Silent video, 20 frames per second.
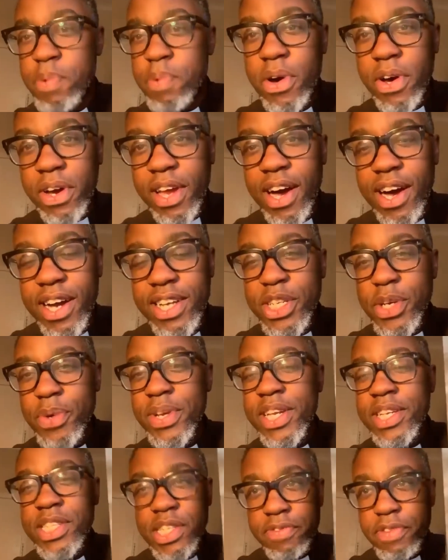book. I do
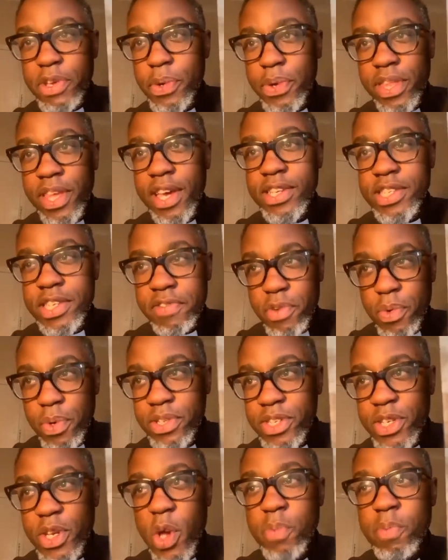an interview with her, so if you
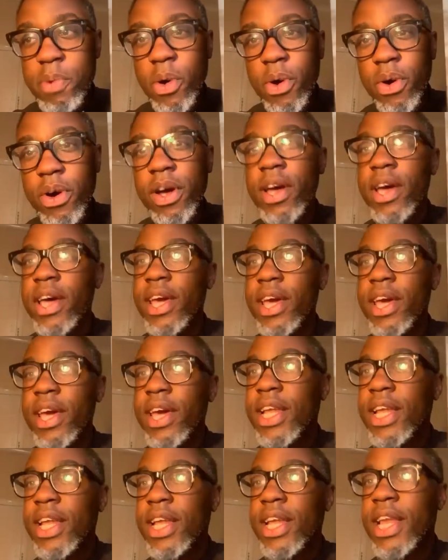want to know more,
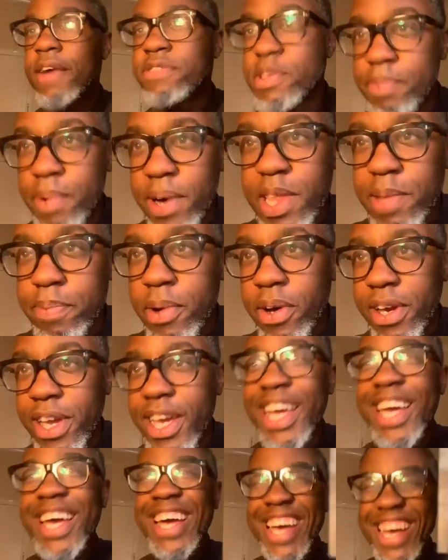you'll have to buy the book
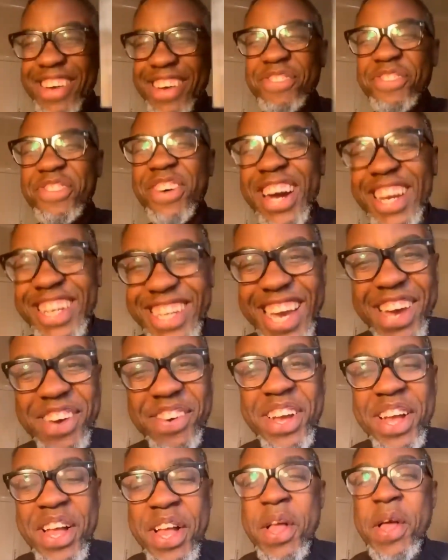and find out.
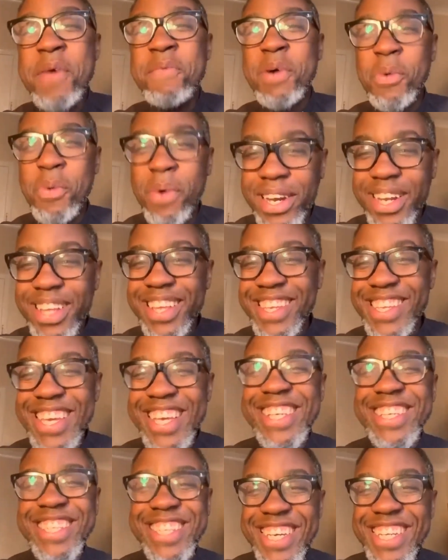But one of the
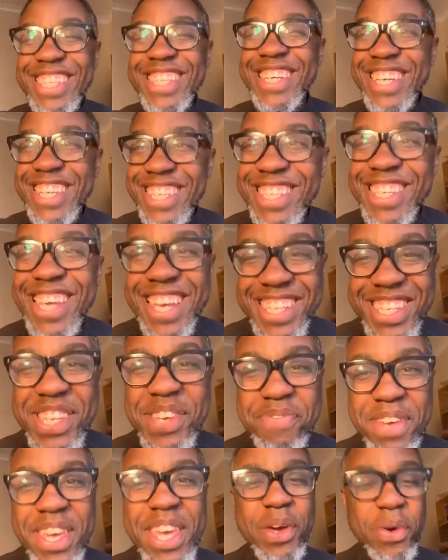things that she said to
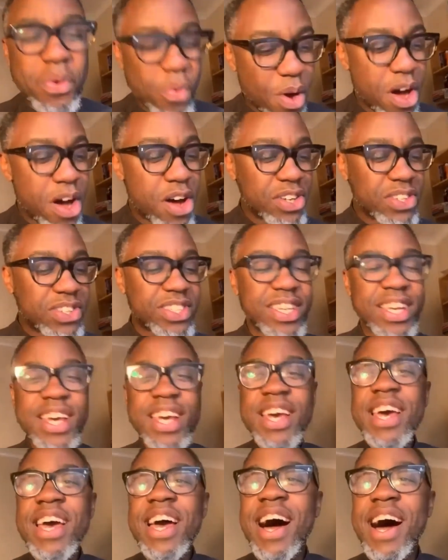me was,
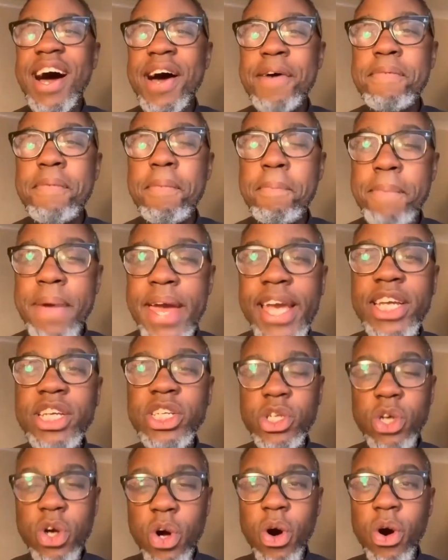make
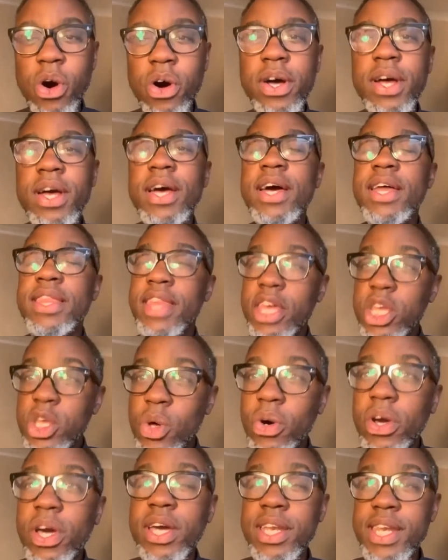sure that
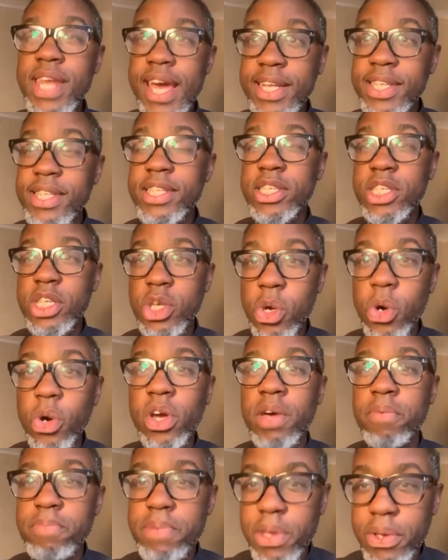you're connected to your
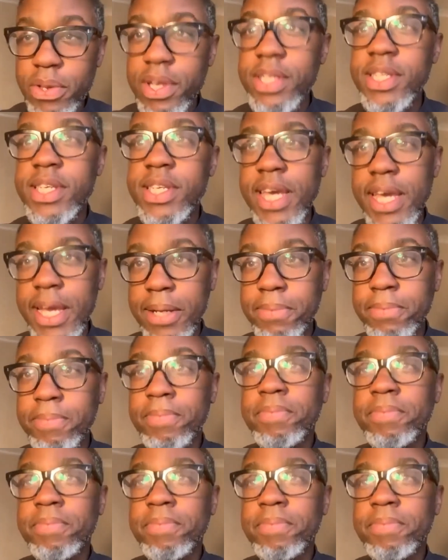community,